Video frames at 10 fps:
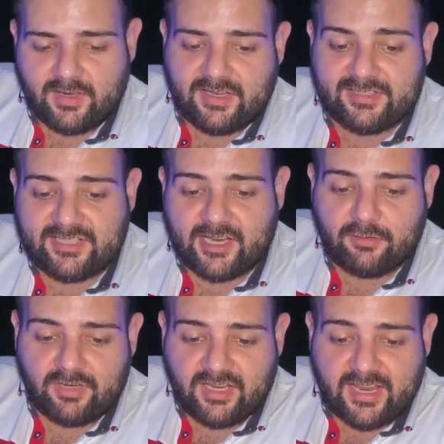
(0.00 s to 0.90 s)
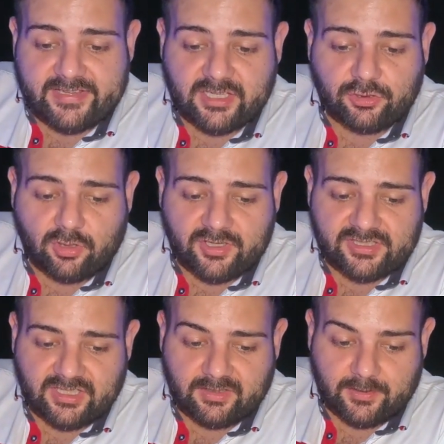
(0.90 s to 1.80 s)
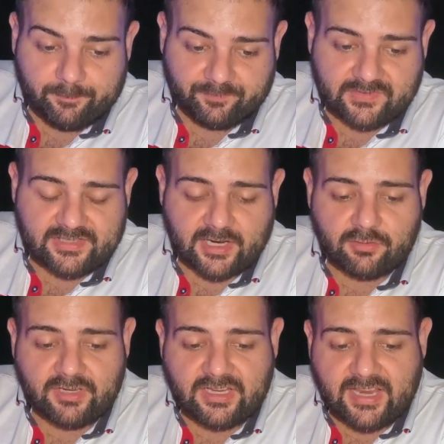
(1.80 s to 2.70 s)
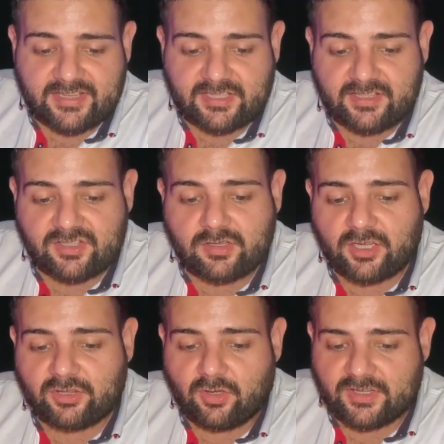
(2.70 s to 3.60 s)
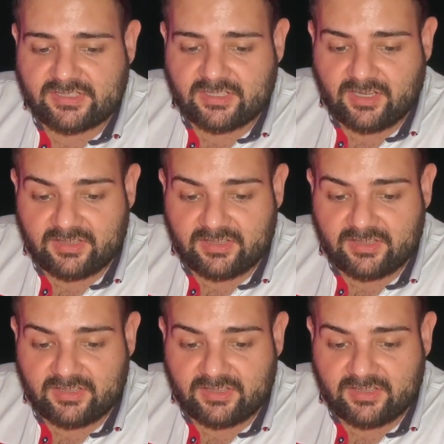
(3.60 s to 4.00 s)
Is cyanuric acid toxic? Cyanuric acid is not toxic.